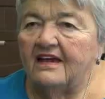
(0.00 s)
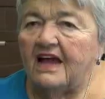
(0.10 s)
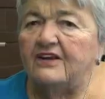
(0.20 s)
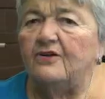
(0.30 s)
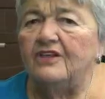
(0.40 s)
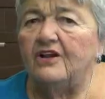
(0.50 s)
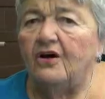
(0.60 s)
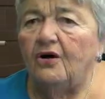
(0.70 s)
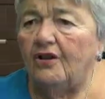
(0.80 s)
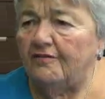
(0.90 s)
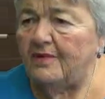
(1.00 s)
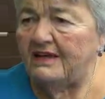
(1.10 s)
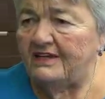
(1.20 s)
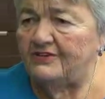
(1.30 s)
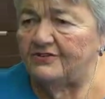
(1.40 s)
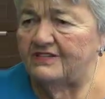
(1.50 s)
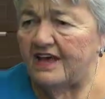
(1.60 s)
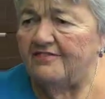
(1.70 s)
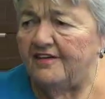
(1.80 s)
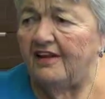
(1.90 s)
I know that all of my teachers,
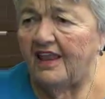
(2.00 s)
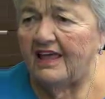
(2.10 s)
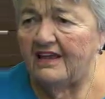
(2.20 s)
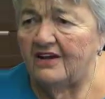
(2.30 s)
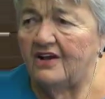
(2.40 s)
I felt like